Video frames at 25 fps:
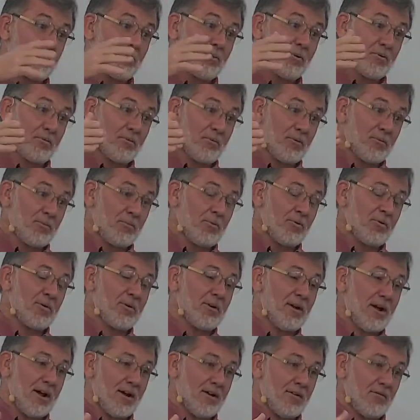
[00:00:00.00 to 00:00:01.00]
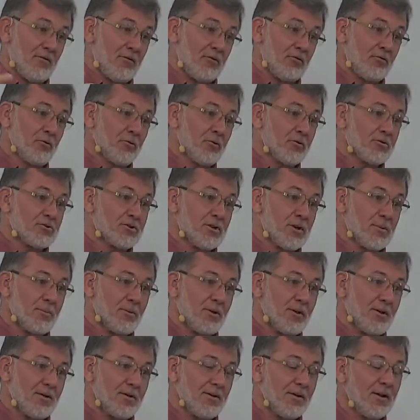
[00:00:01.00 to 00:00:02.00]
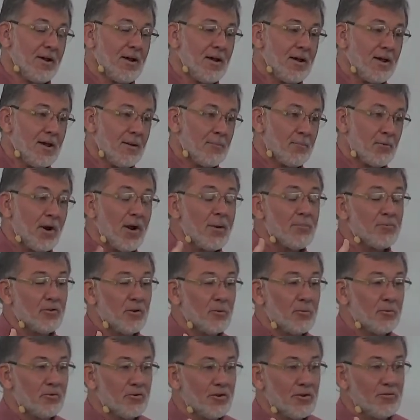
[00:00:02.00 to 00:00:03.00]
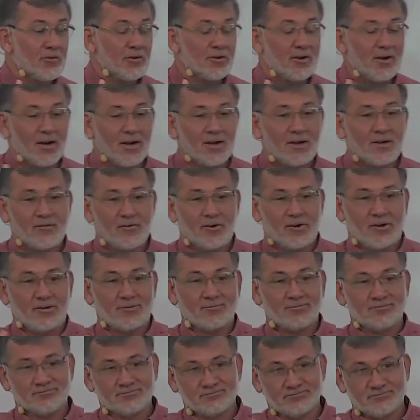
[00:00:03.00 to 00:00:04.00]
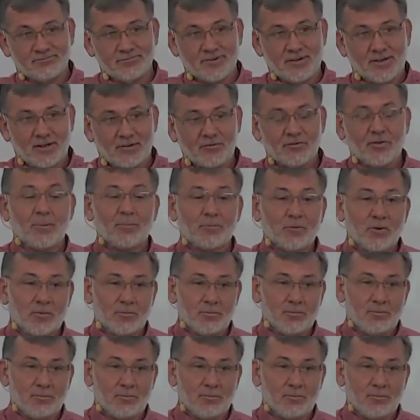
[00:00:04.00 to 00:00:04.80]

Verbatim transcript: he put, was put out of the stewardship, and and perhaps it was even kind of a accepted